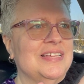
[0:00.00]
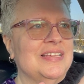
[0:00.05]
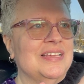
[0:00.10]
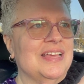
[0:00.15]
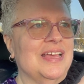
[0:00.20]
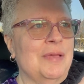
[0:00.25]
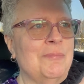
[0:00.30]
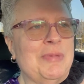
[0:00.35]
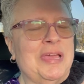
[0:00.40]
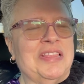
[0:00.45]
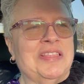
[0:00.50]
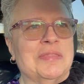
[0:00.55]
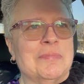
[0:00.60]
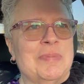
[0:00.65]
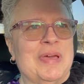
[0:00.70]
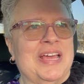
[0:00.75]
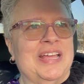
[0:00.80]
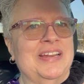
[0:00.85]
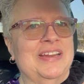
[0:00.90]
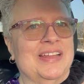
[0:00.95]
I make the
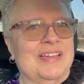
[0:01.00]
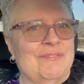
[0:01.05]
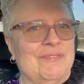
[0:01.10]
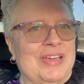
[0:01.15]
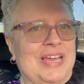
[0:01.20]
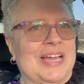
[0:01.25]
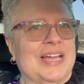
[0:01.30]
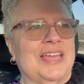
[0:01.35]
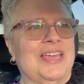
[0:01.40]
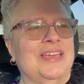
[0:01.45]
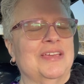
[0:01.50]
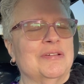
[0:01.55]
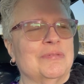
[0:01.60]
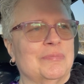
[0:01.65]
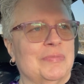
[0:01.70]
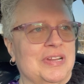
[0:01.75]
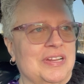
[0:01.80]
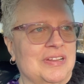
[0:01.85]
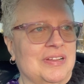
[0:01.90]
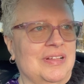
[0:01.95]
bed and I vacuum
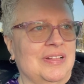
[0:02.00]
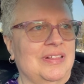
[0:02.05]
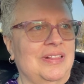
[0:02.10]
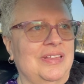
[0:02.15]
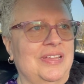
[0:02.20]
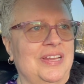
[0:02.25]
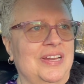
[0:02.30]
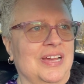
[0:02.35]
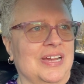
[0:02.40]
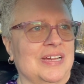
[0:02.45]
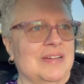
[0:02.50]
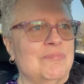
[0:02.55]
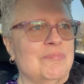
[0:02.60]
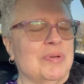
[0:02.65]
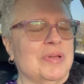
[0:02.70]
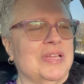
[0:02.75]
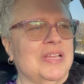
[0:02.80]
and clean up.